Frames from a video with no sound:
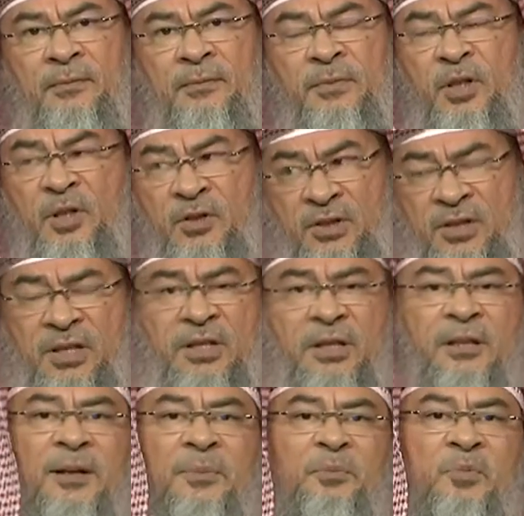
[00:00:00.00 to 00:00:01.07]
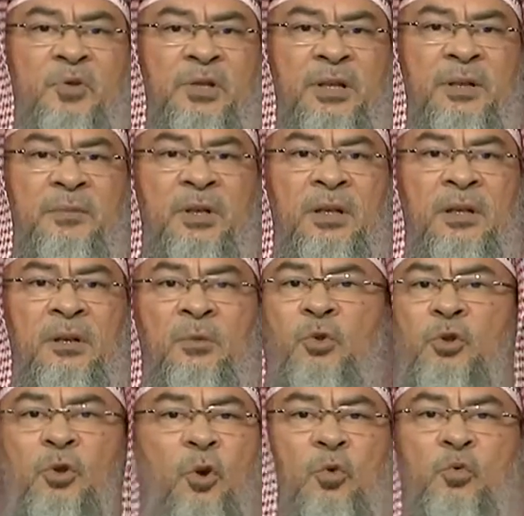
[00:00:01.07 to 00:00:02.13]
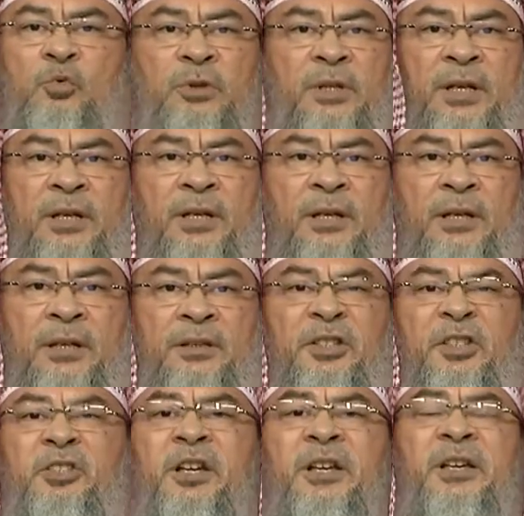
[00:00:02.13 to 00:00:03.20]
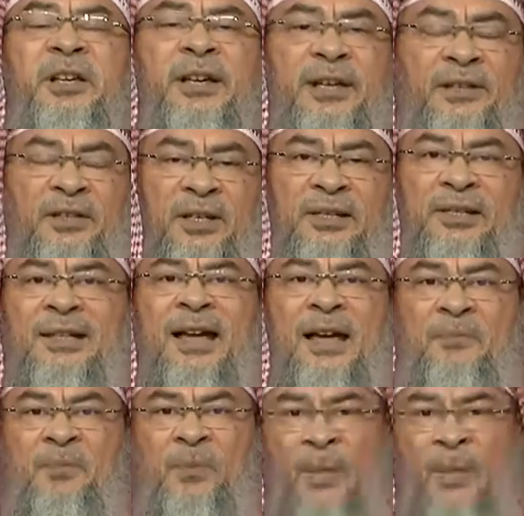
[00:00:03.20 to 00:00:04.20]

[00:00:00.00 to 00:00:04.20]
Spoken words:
because this corrupt Muslim would only deteriorate Islam